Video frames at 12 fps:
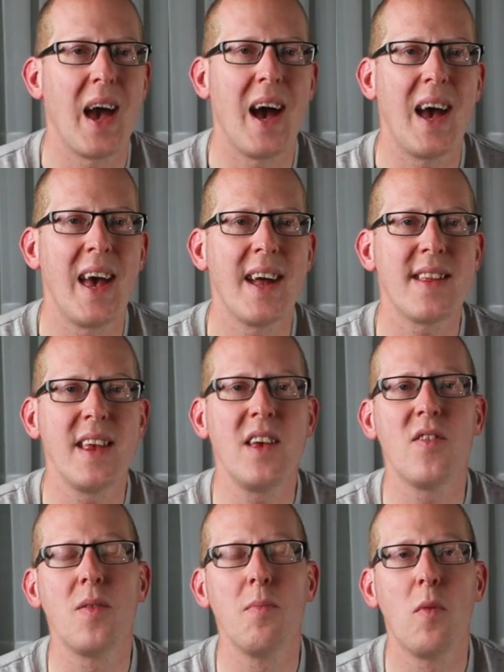I had
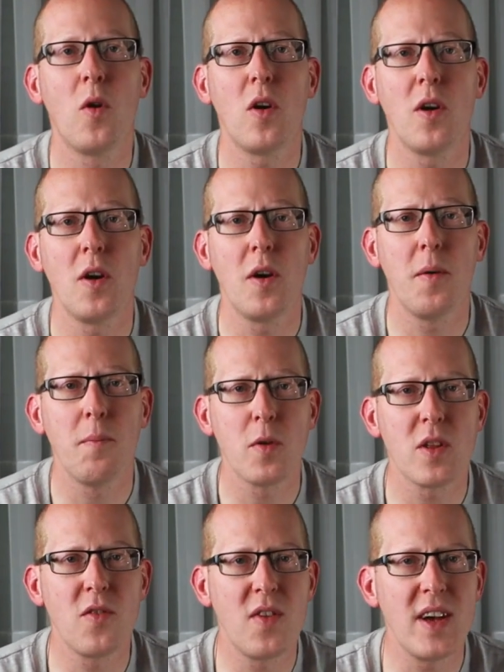even more
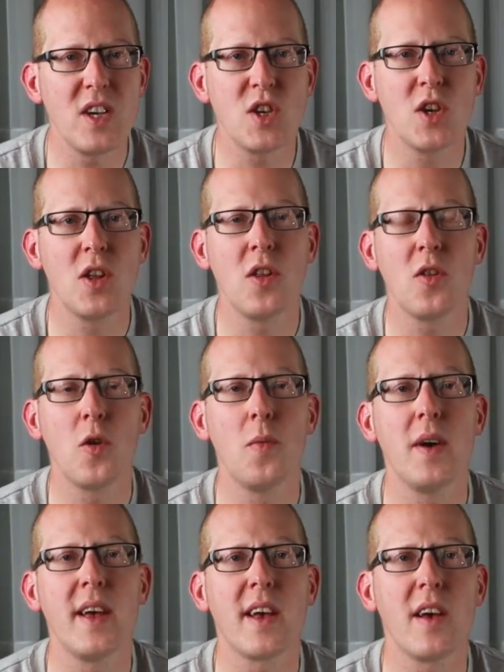motivation to
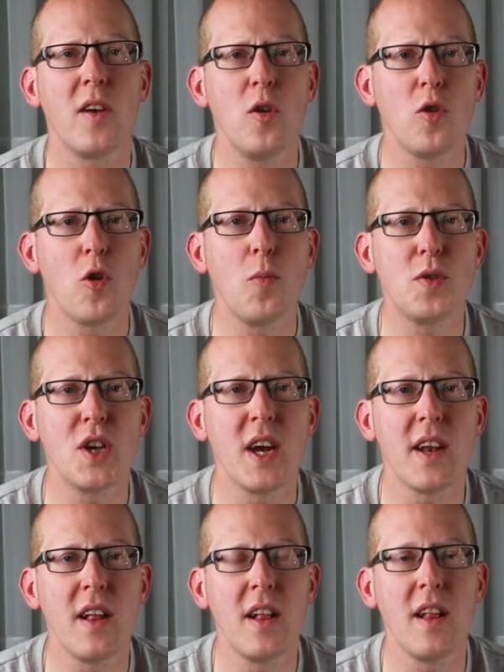make a YouTube
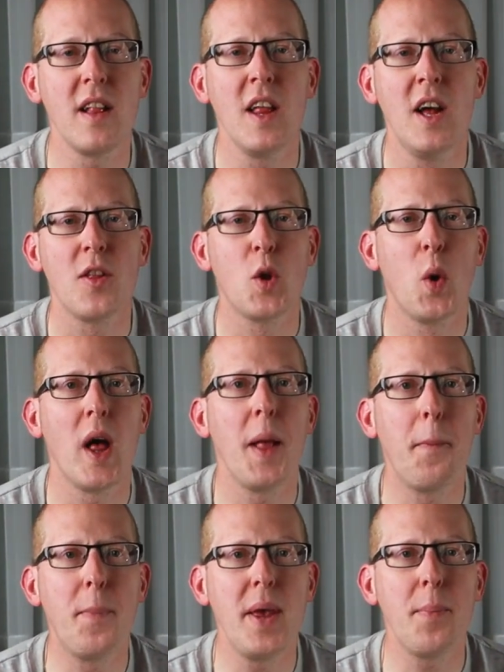channel to
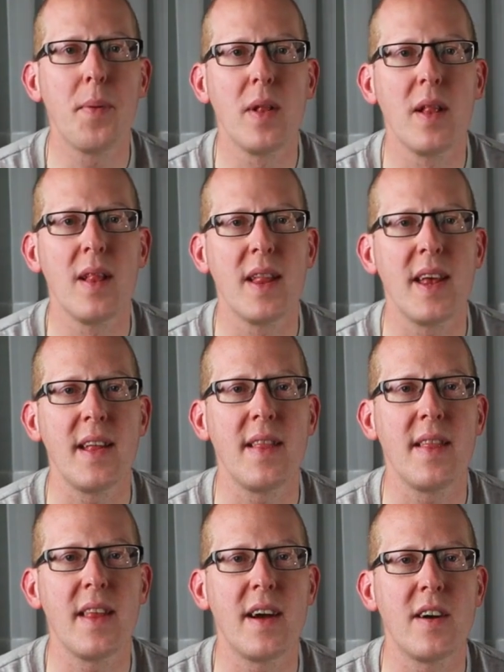help people
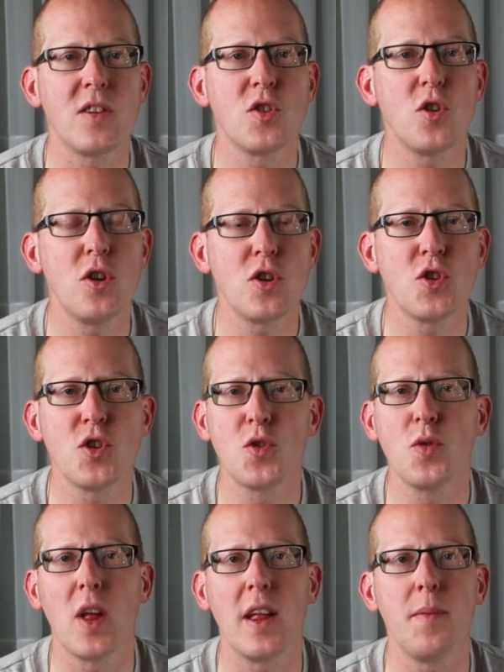in their search
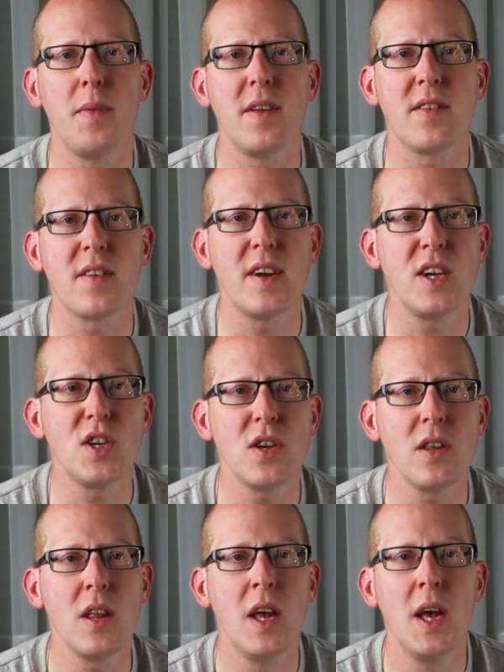through the
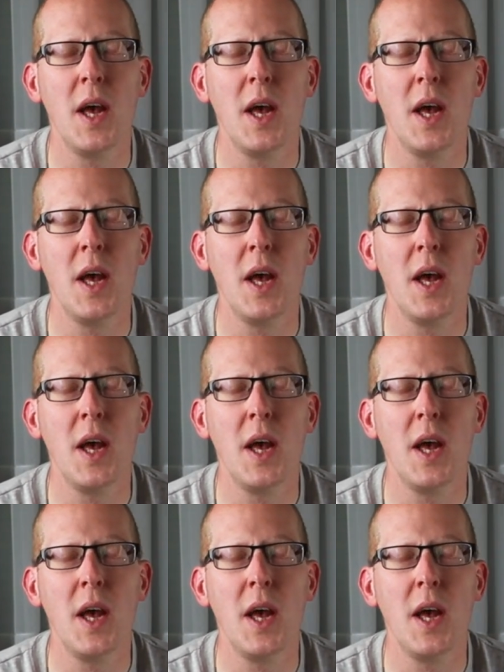administration.